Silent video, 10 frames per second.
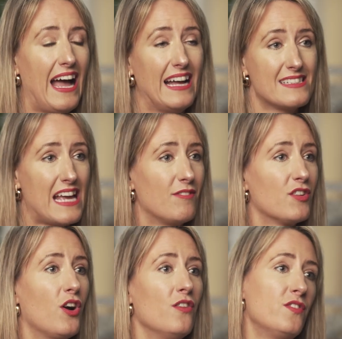and have the
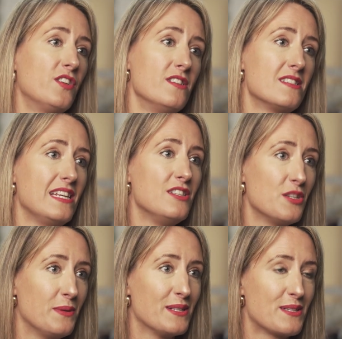confidence in
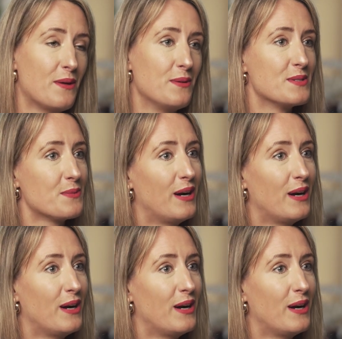doing so as